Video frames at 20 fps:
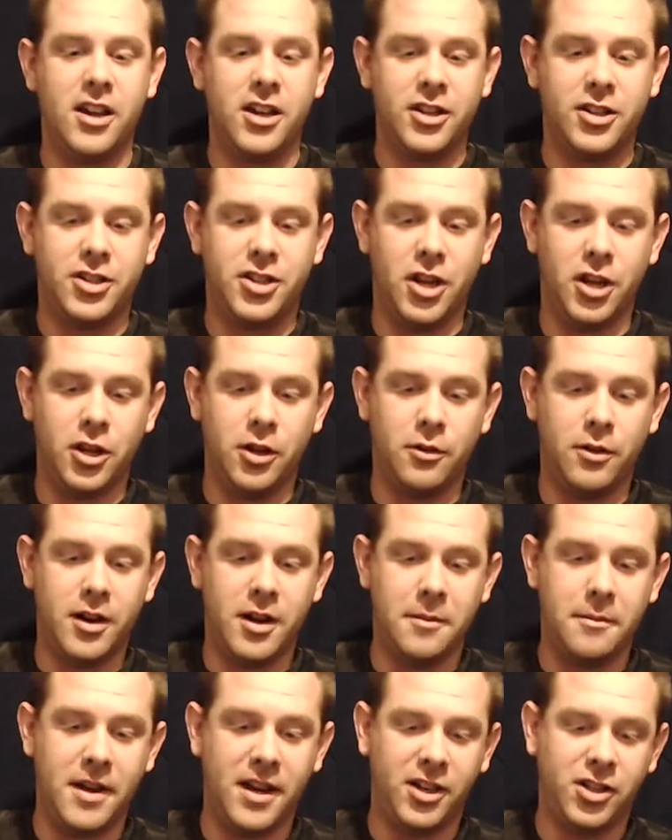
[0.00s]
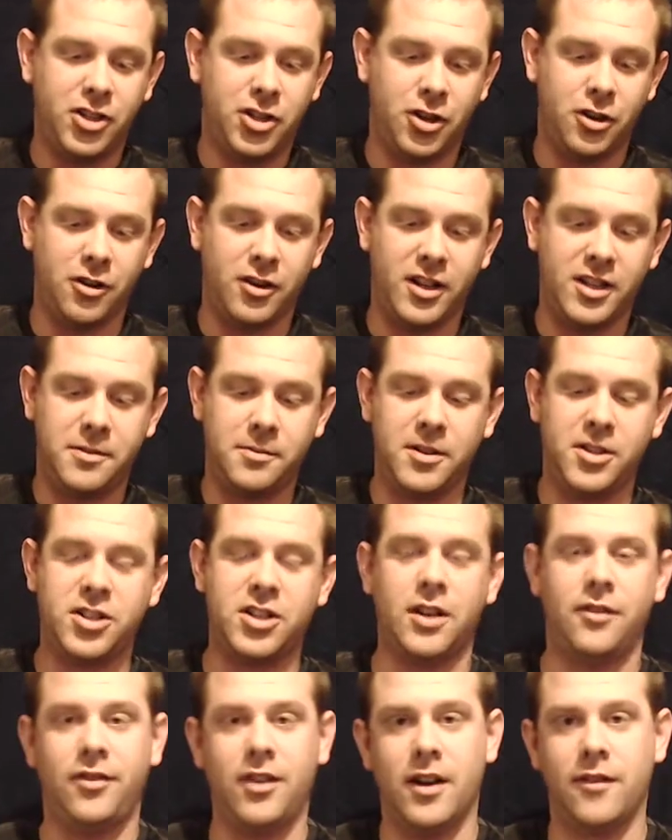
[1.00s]
So you want to make sure,
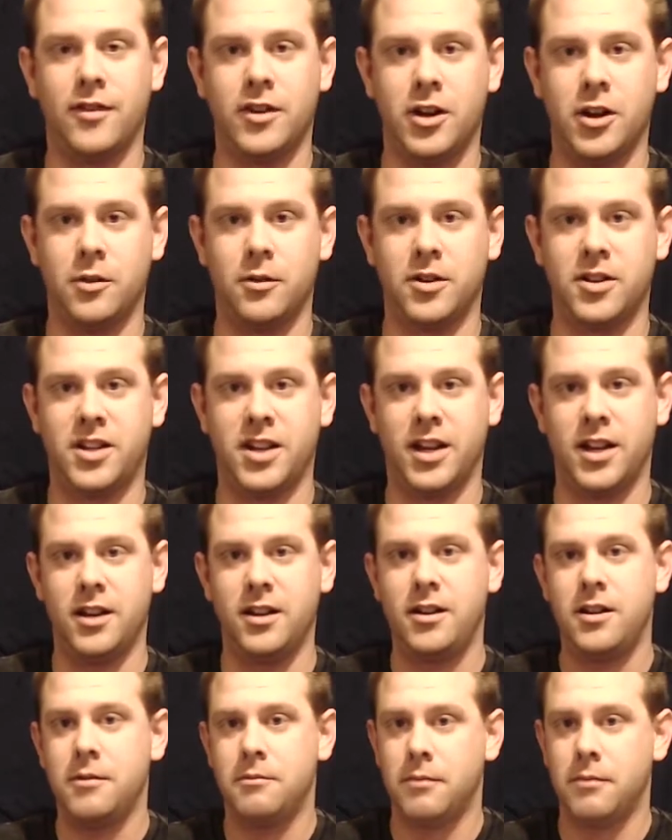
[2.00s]
especially if you have a newer tin,